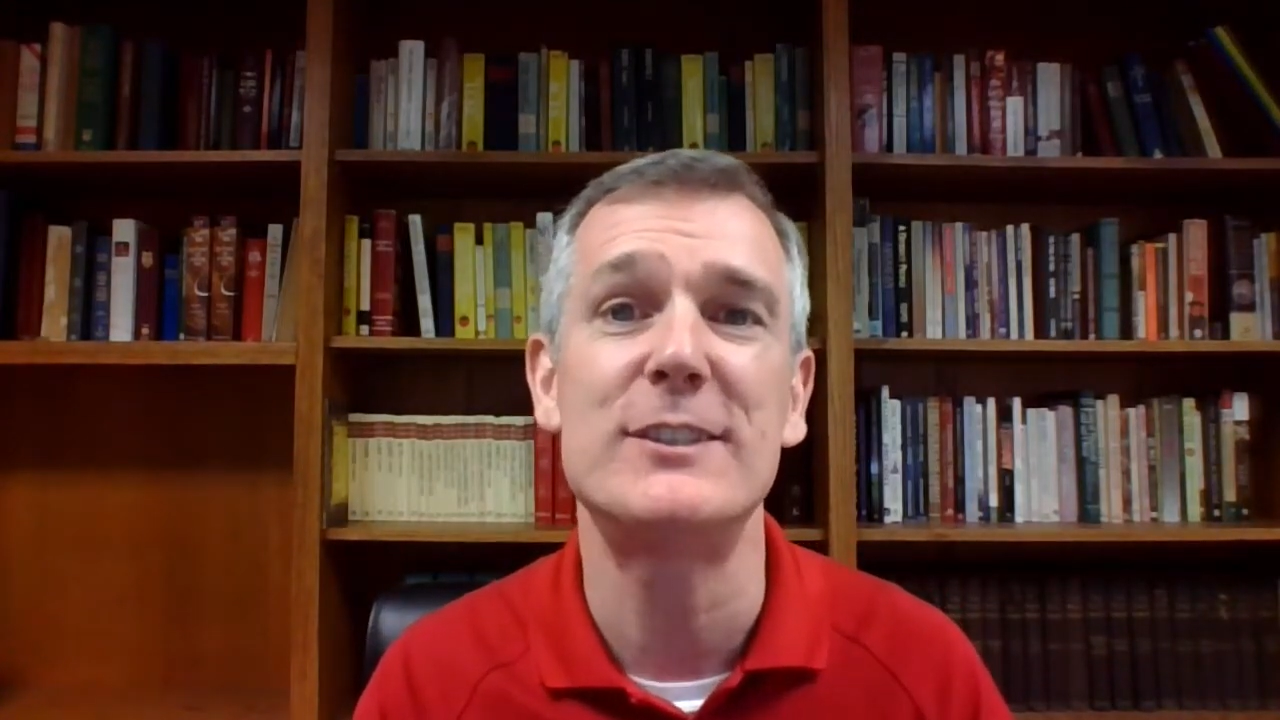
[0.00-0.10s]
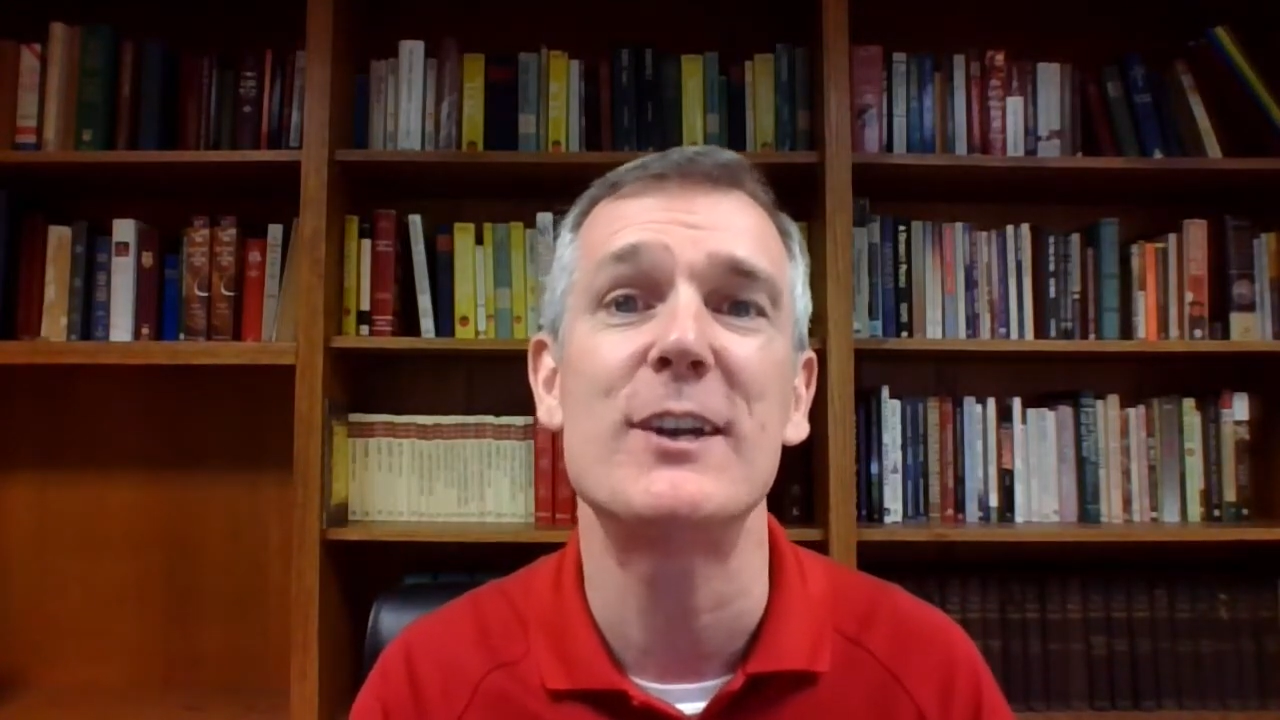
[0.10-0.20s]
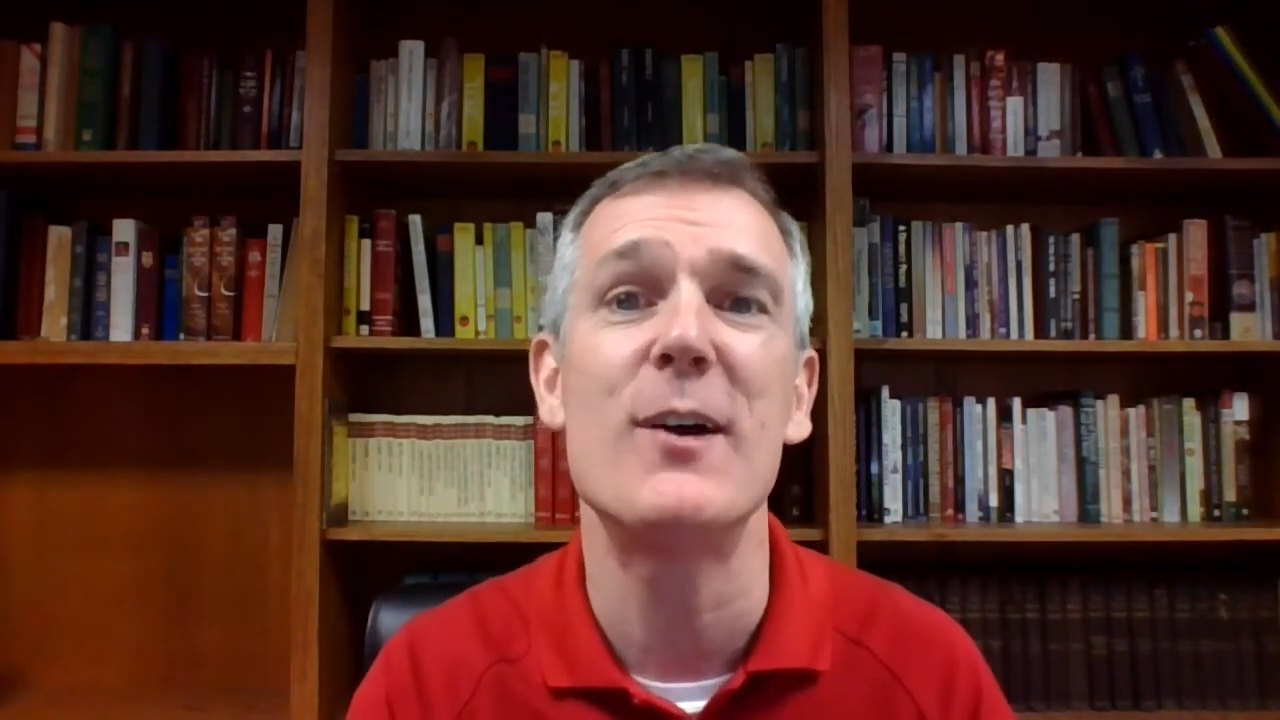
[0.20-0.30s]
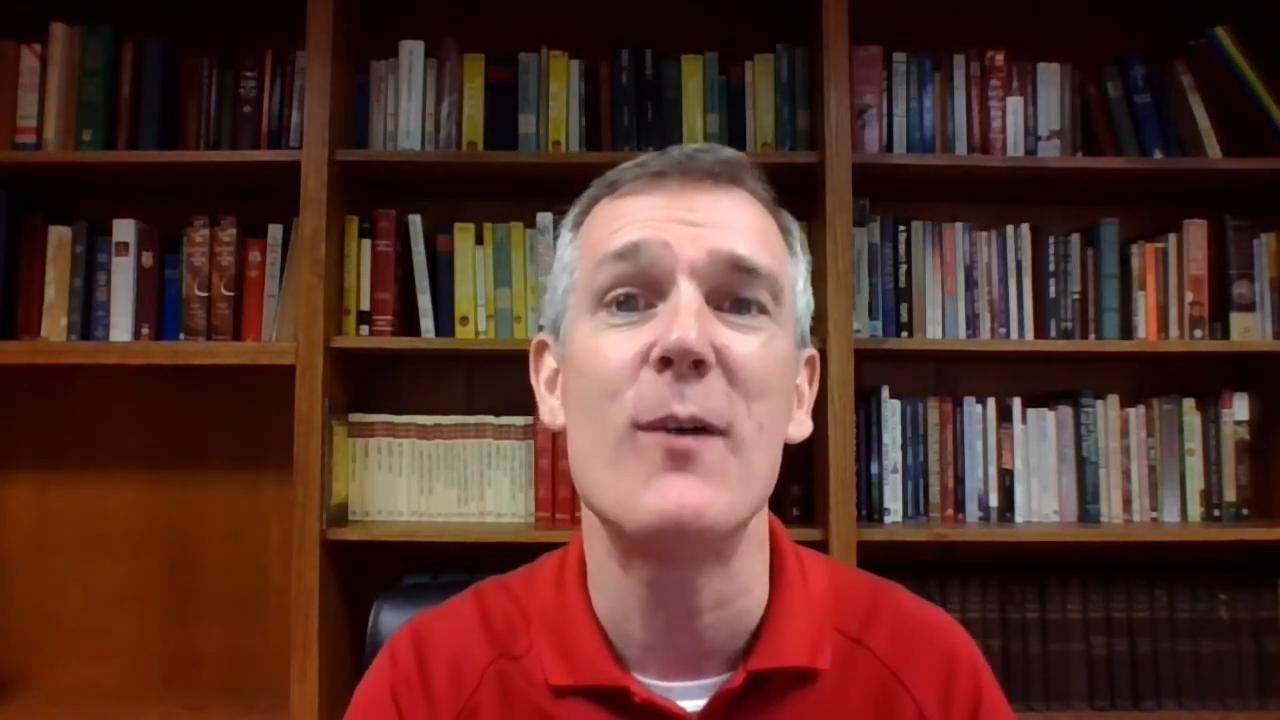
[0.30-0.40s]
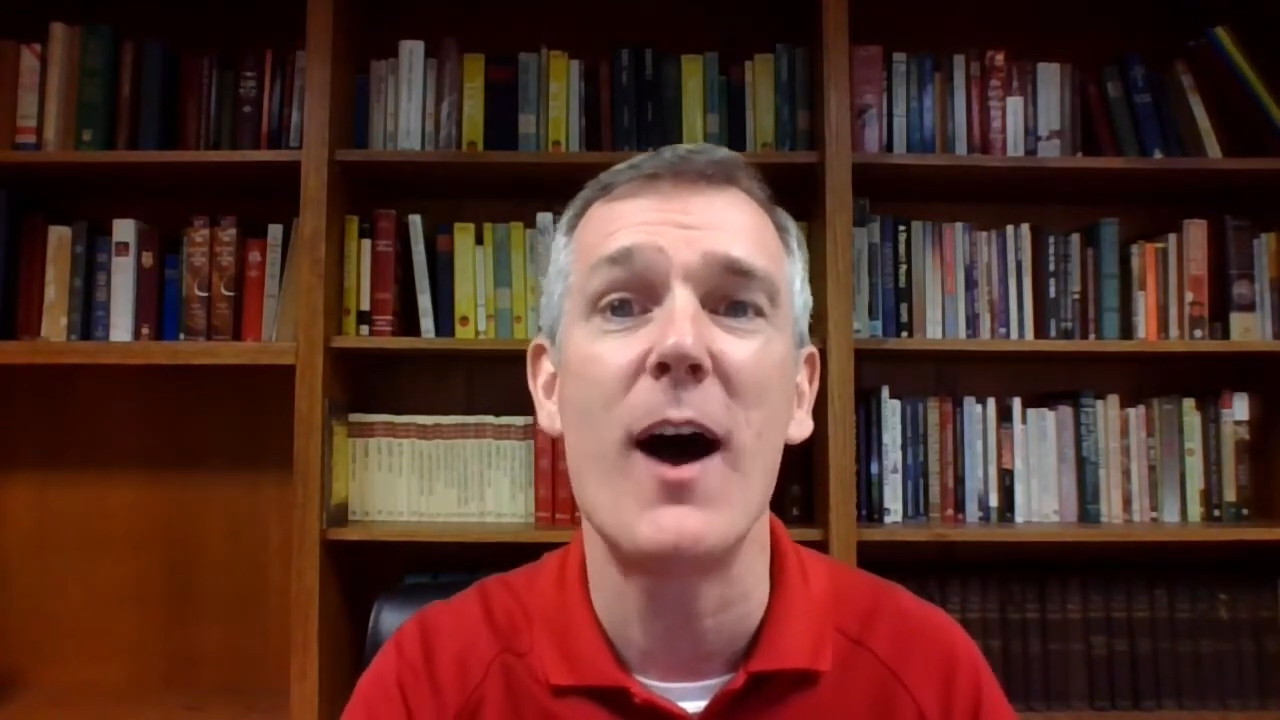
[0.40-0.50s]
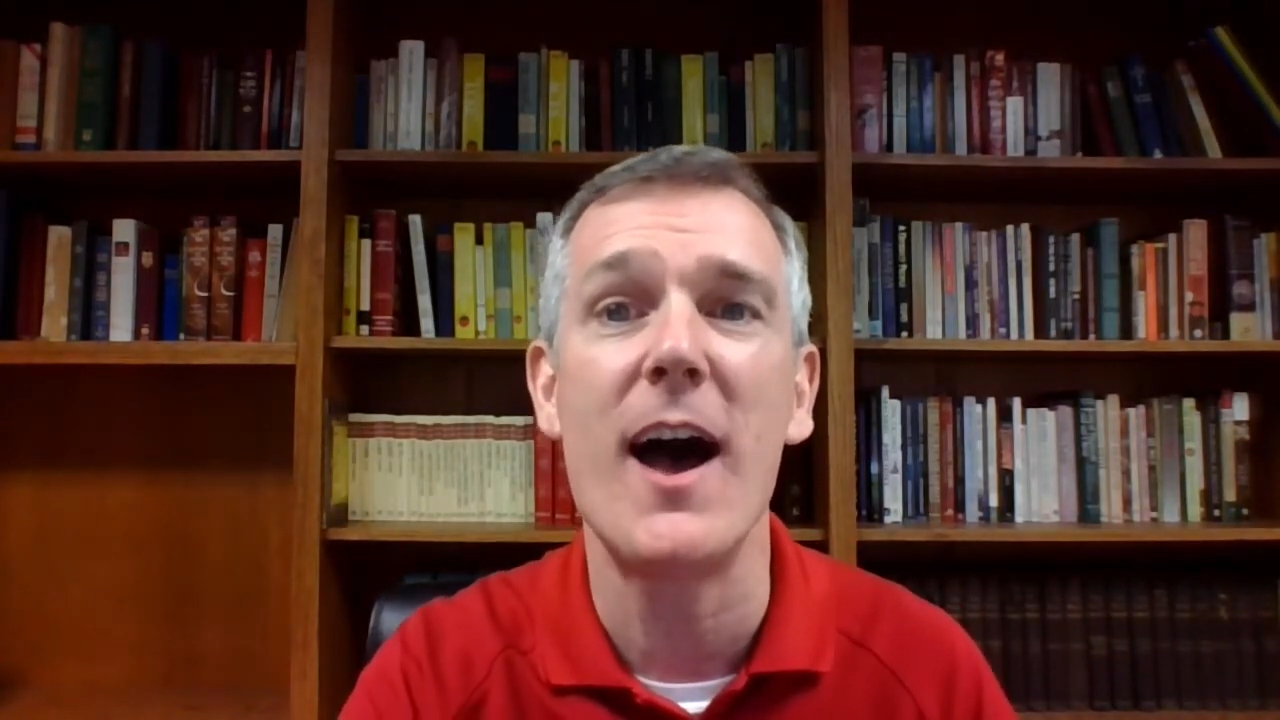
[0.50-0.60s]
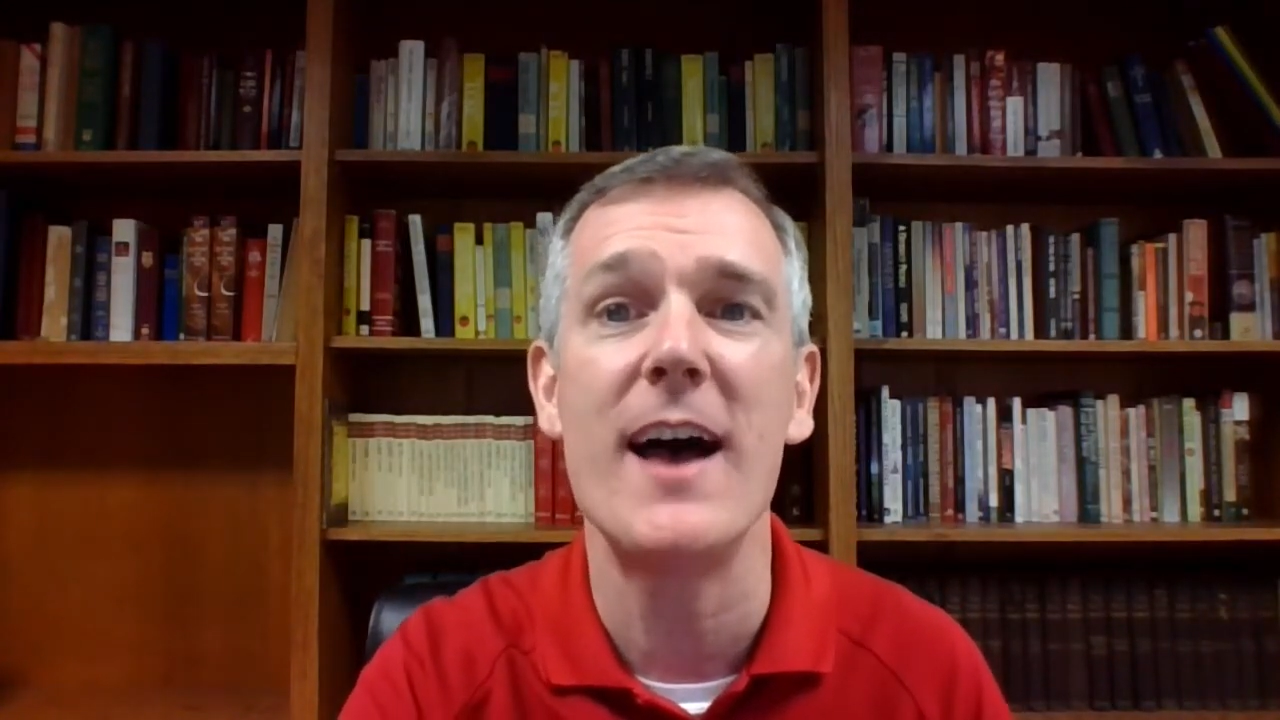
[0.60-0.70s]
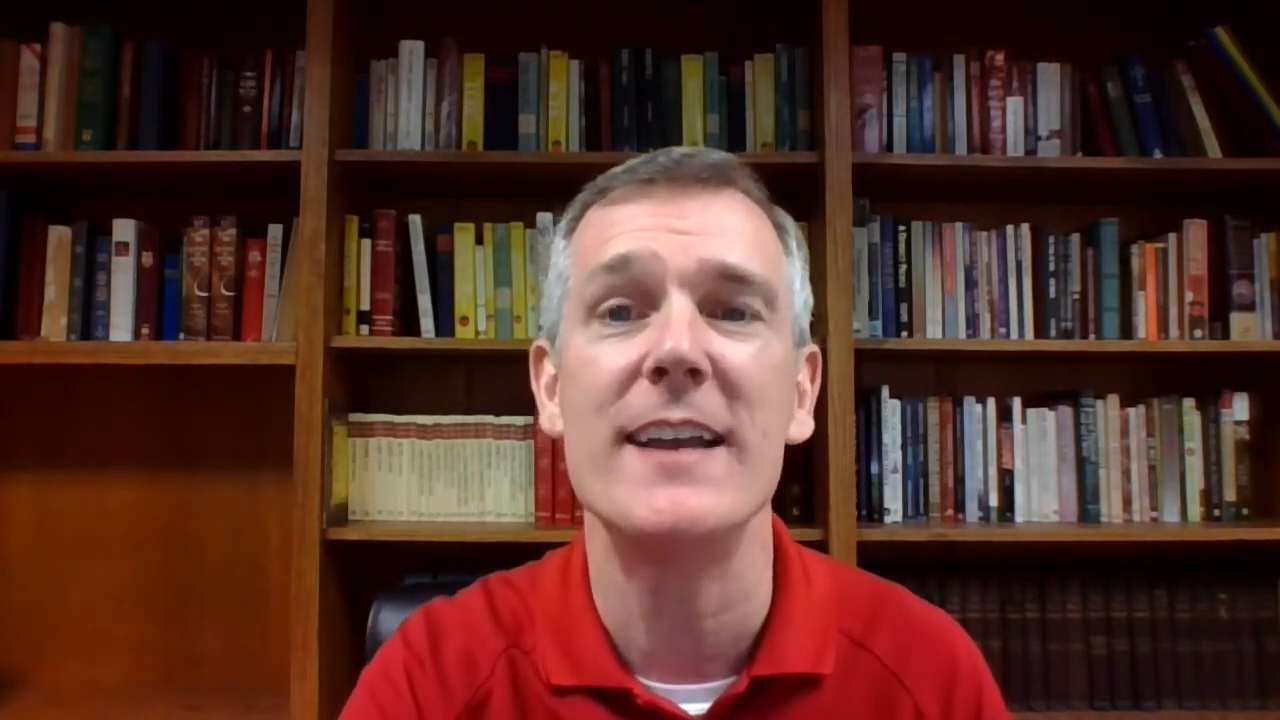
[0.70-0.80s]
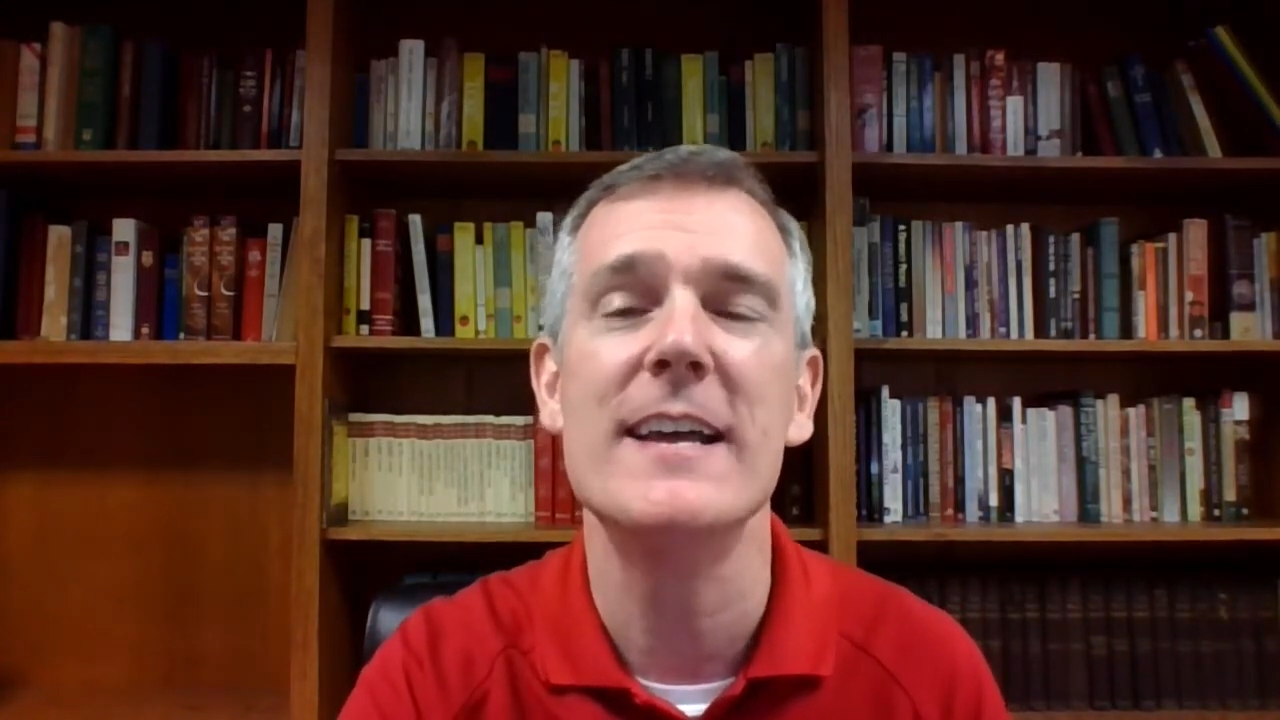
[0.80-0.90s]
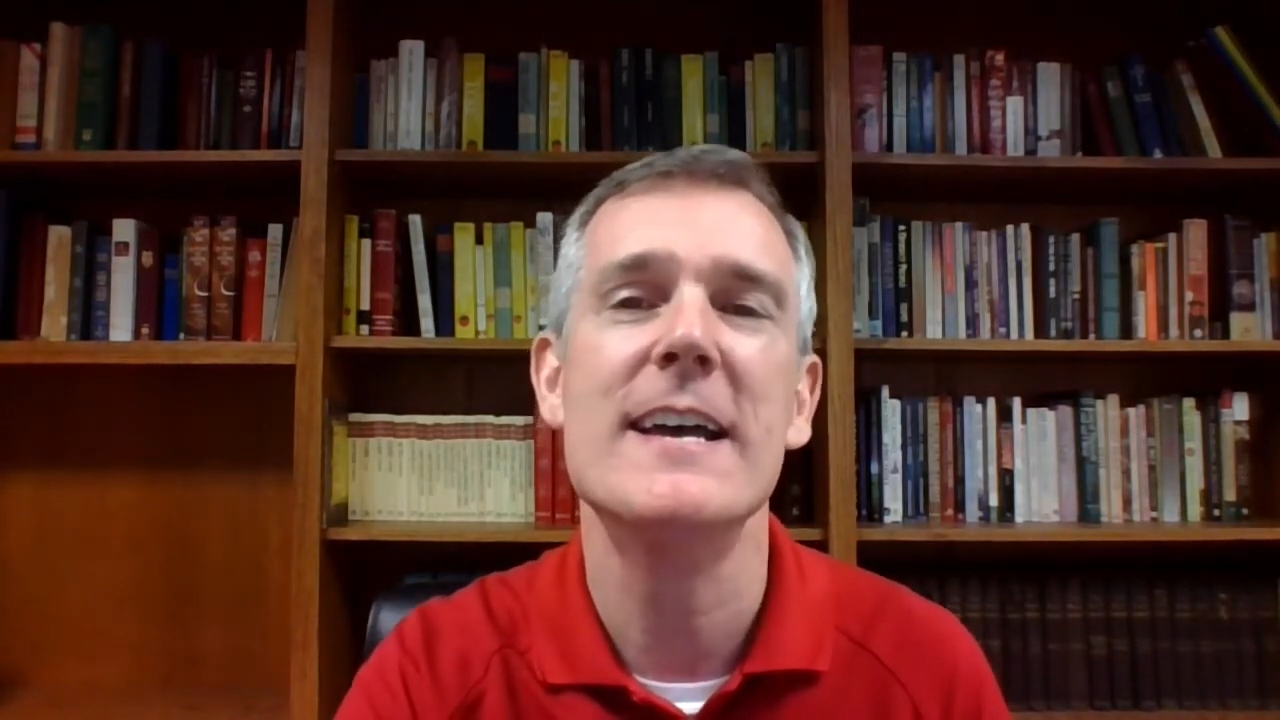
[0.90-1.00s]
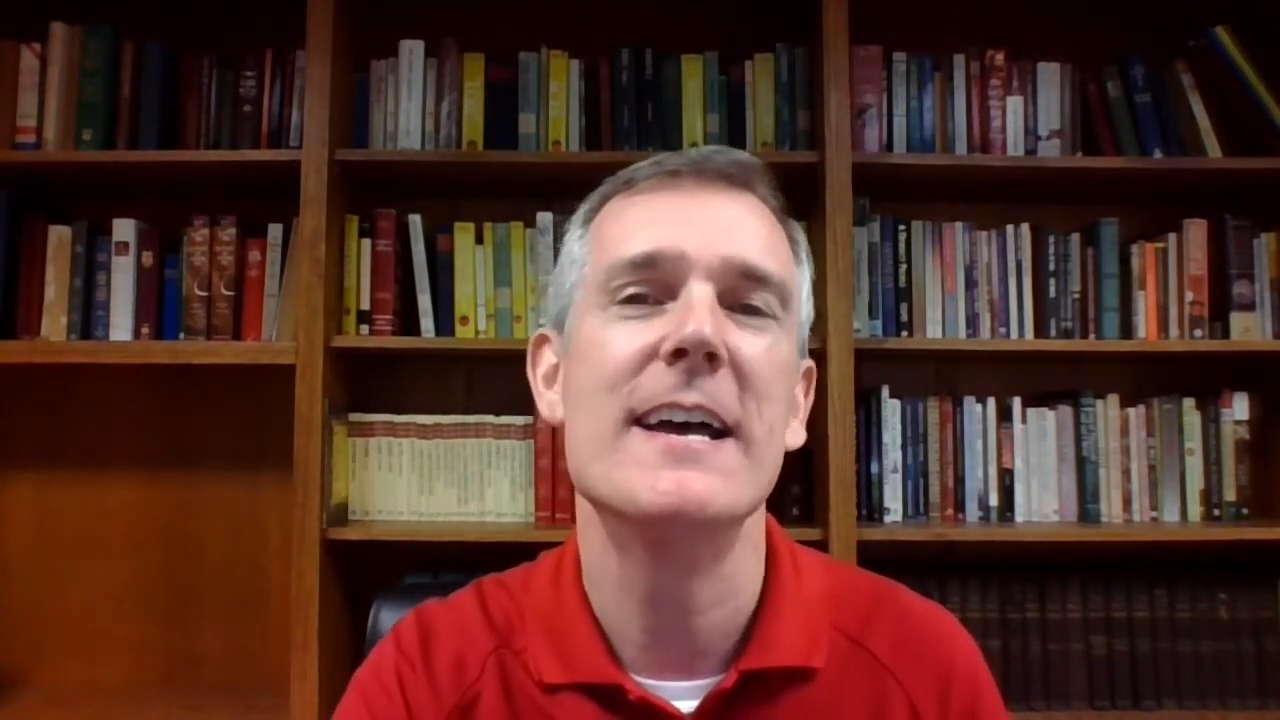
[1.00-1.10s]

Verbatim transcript: to go on